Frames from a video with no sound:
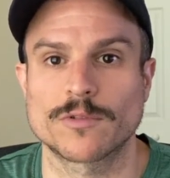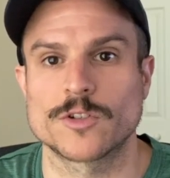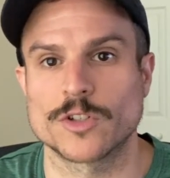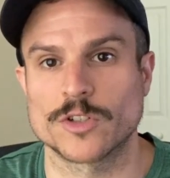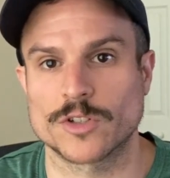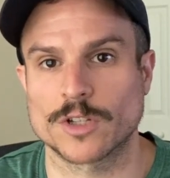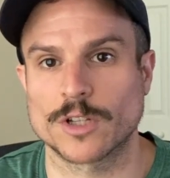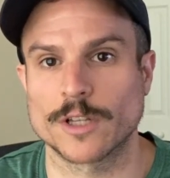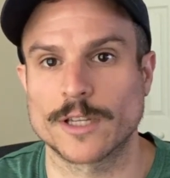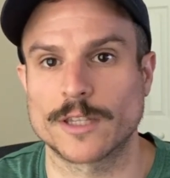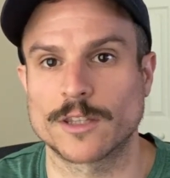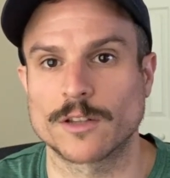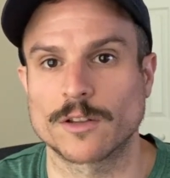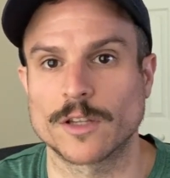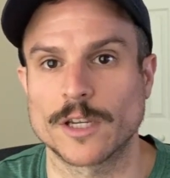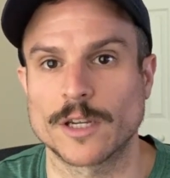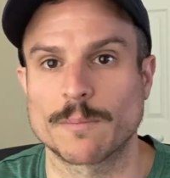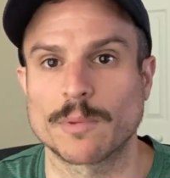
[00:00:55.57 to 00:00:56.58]
Just click
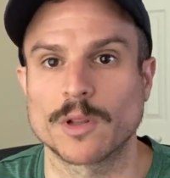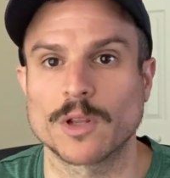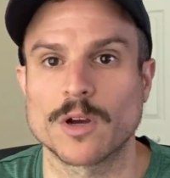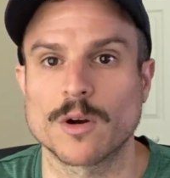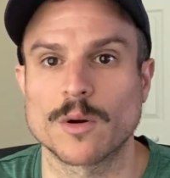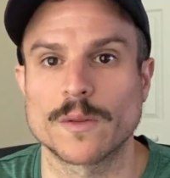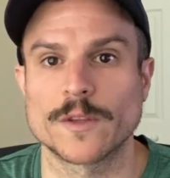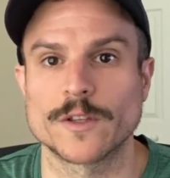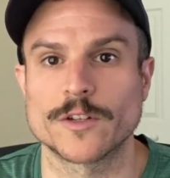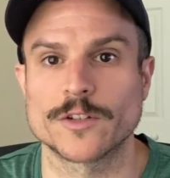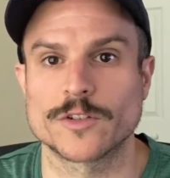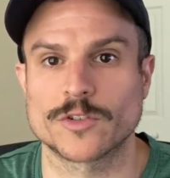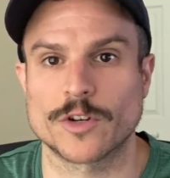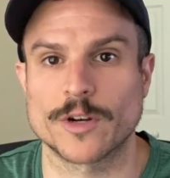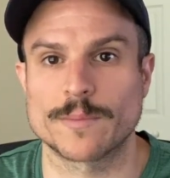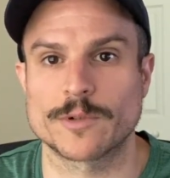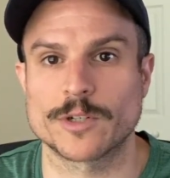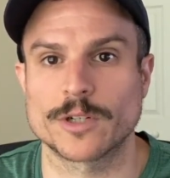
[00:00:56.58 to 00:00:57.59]
the link below in the
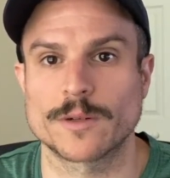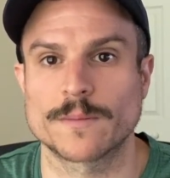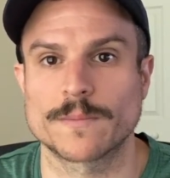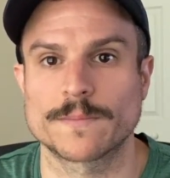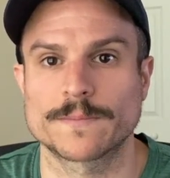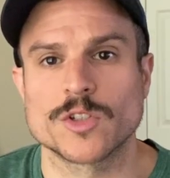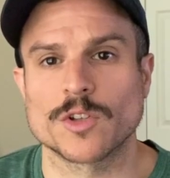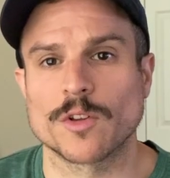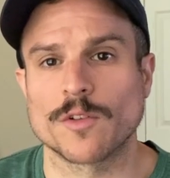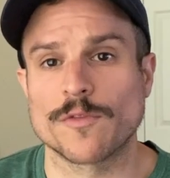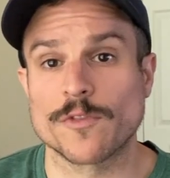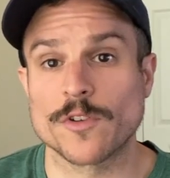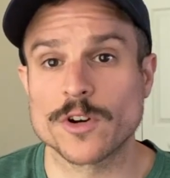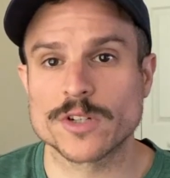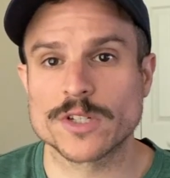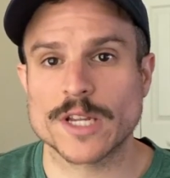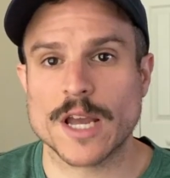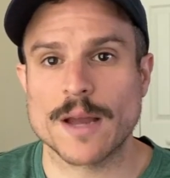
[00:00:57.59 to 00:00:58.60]
description. So the
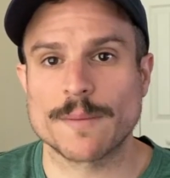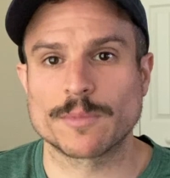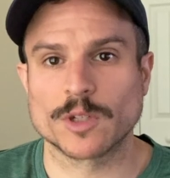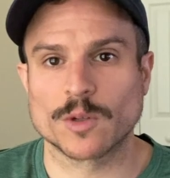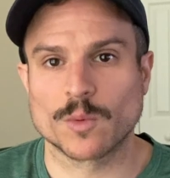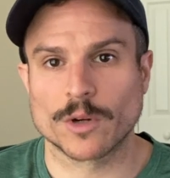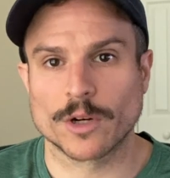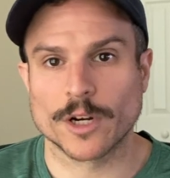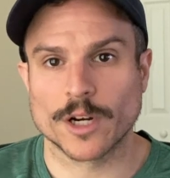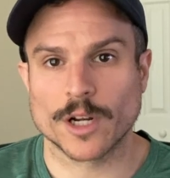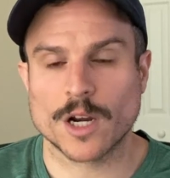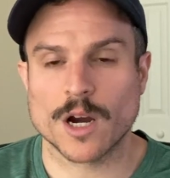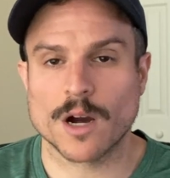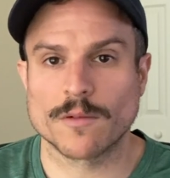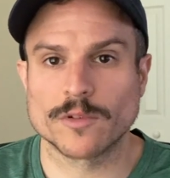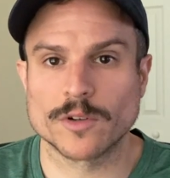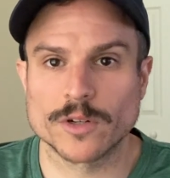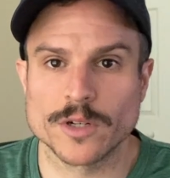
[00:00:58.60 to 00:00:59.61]
first optic we're going to
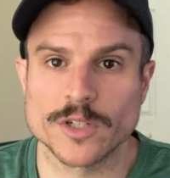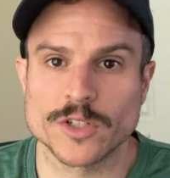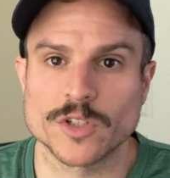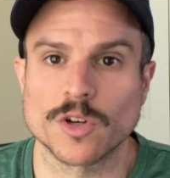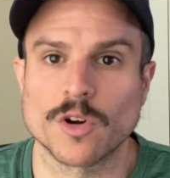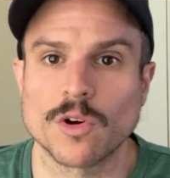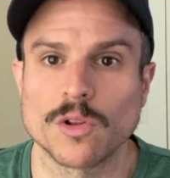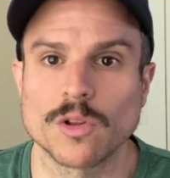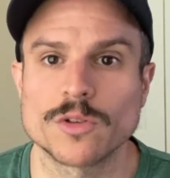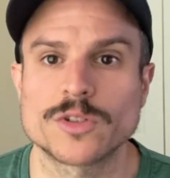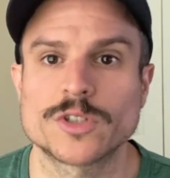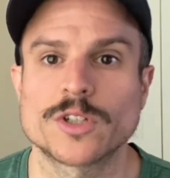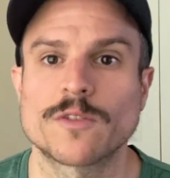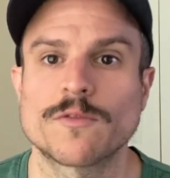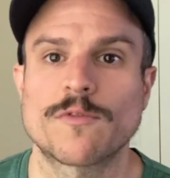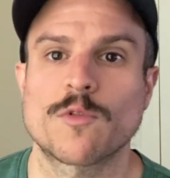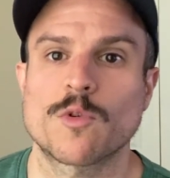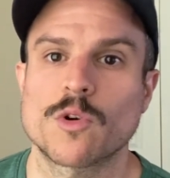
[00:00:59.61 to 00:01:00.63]
cover is the
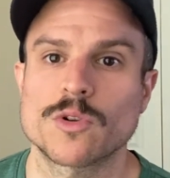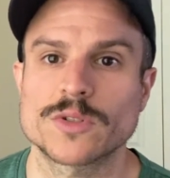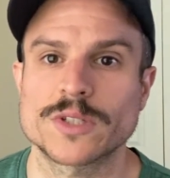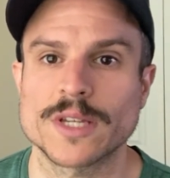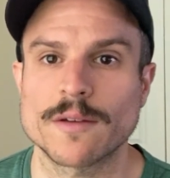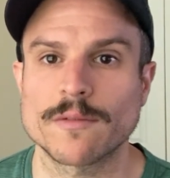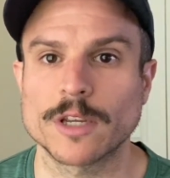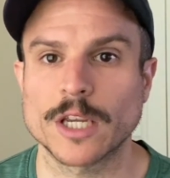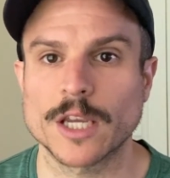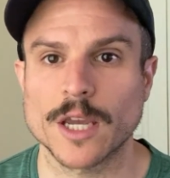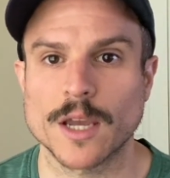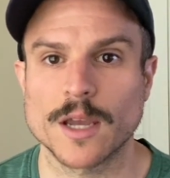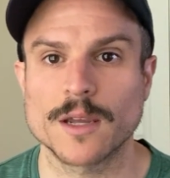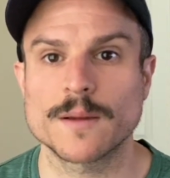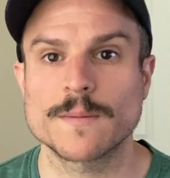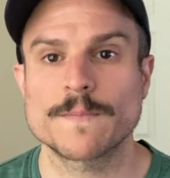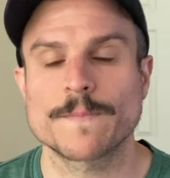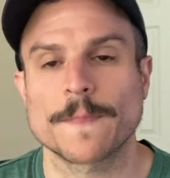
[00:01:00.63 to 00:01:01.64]
Holosun
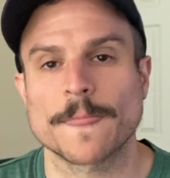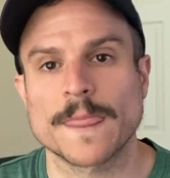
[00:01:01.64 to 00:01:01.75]
407K.